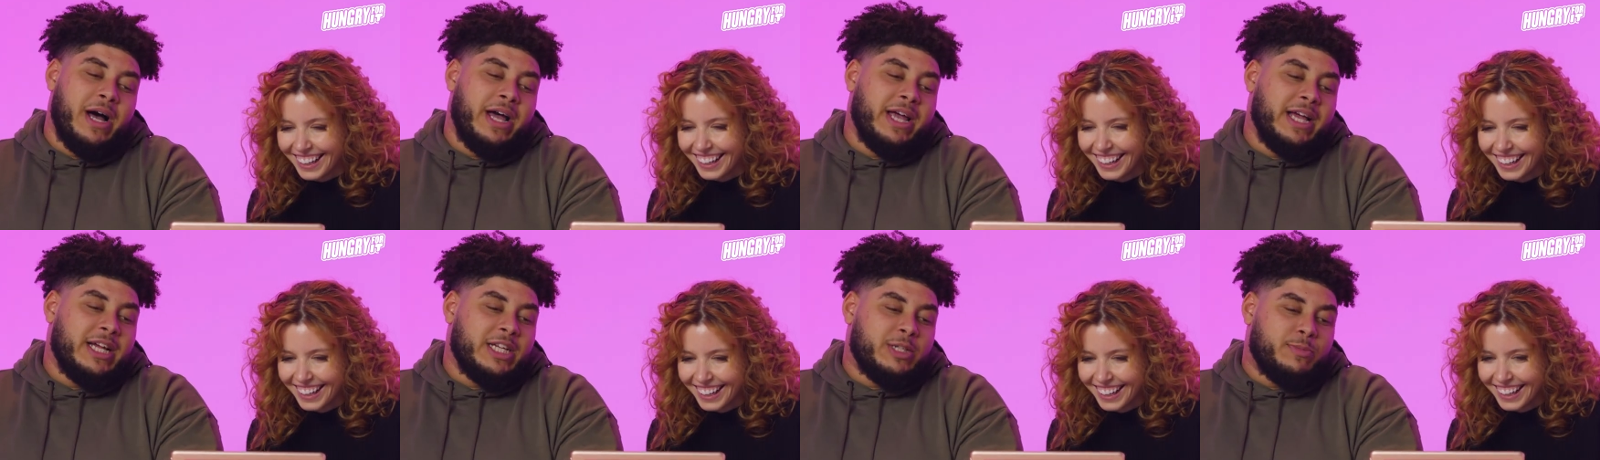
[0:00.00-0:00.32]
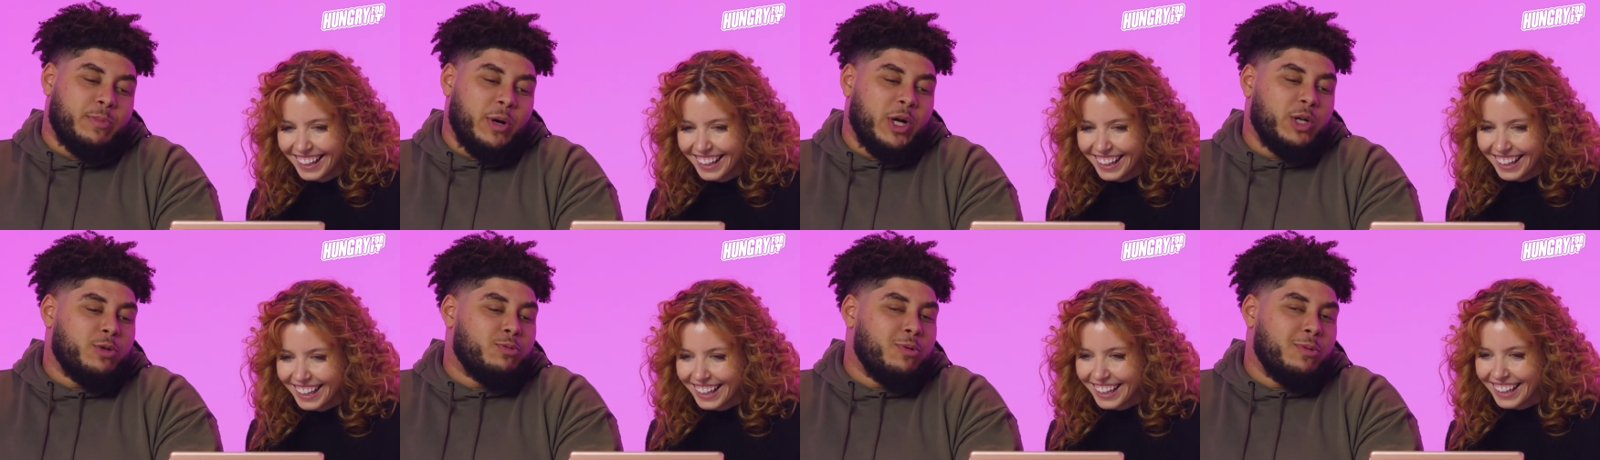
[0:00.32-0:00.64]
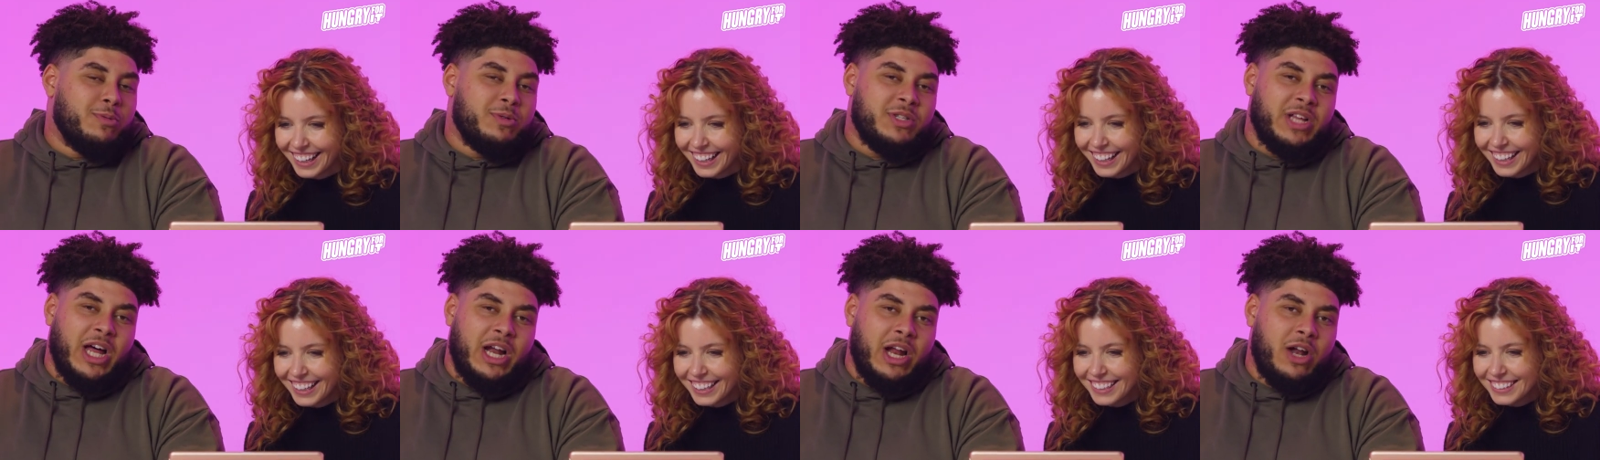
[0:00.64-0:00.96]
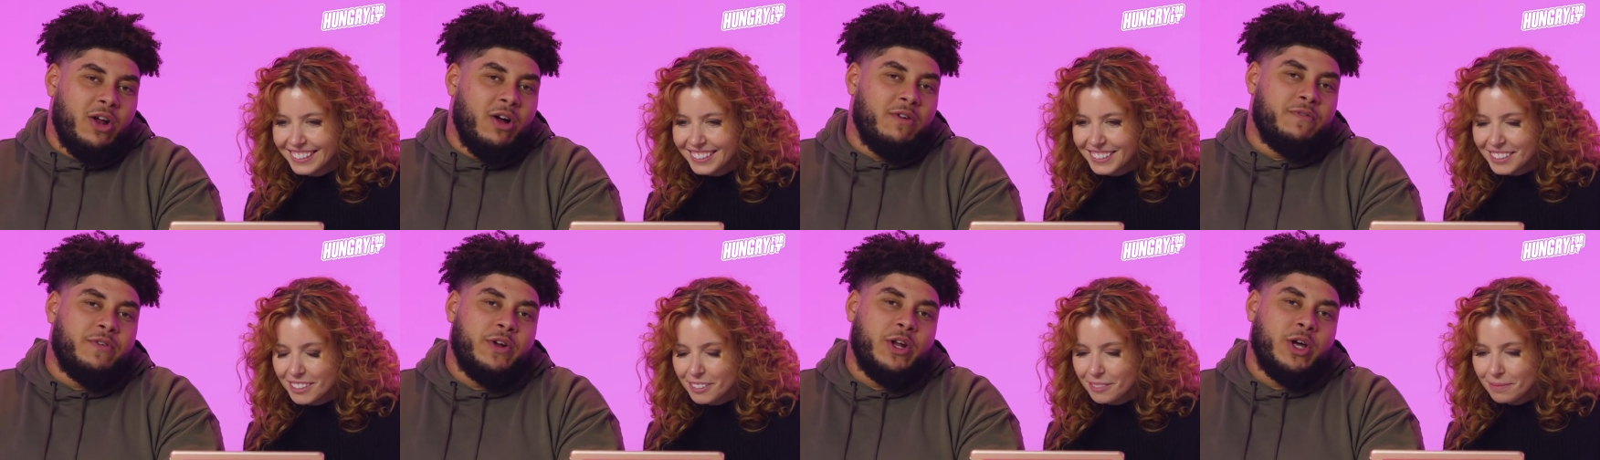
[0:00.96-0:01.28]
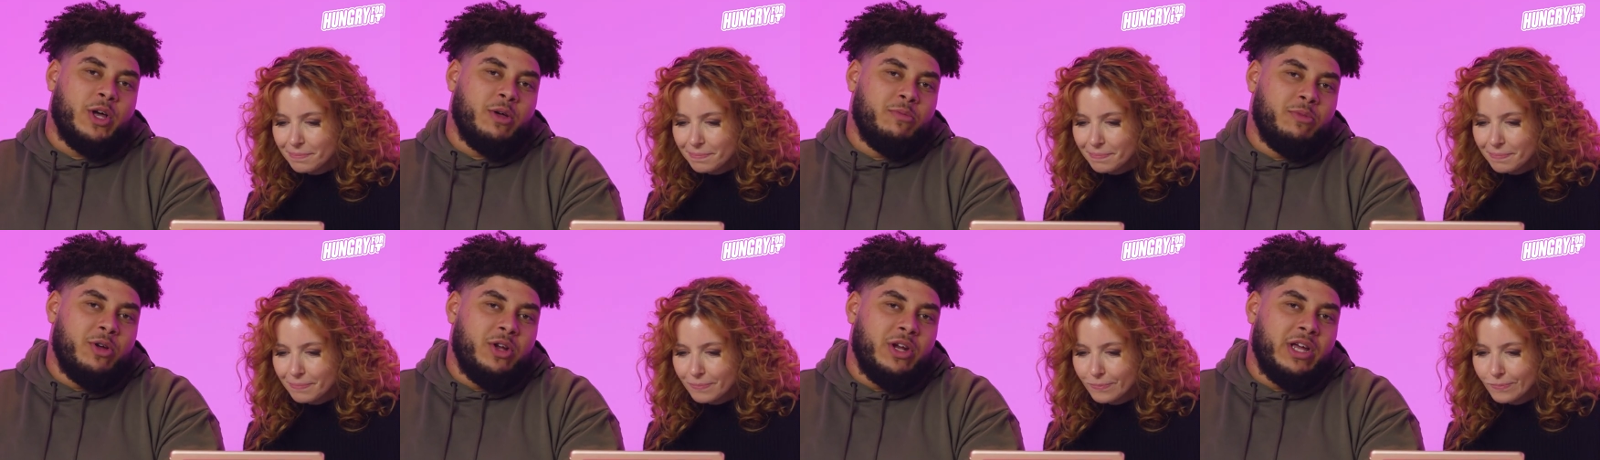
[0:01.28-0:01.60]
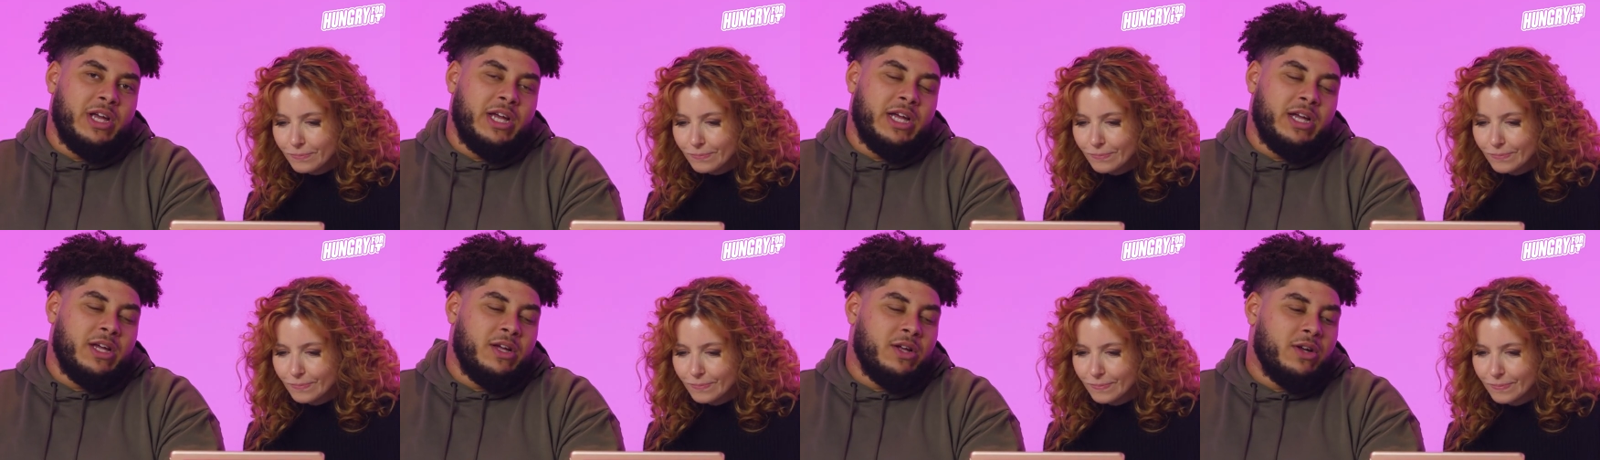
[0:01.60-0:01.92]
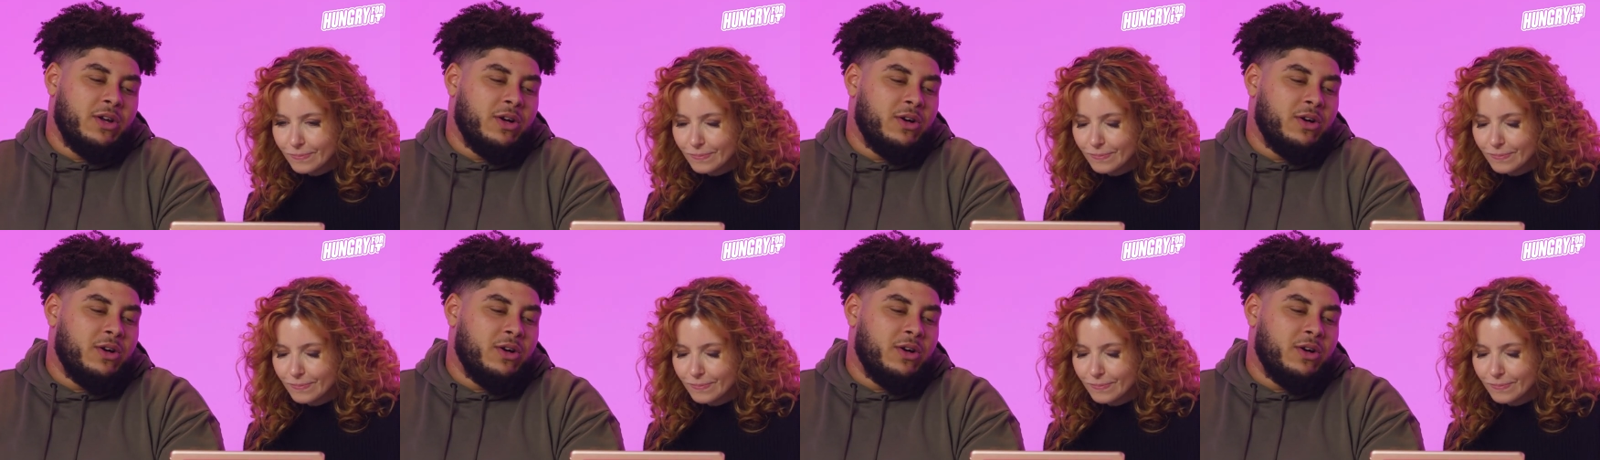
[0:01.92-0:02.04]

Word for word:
Speaker 1: out here. SpongeBob has done a lot for the community, you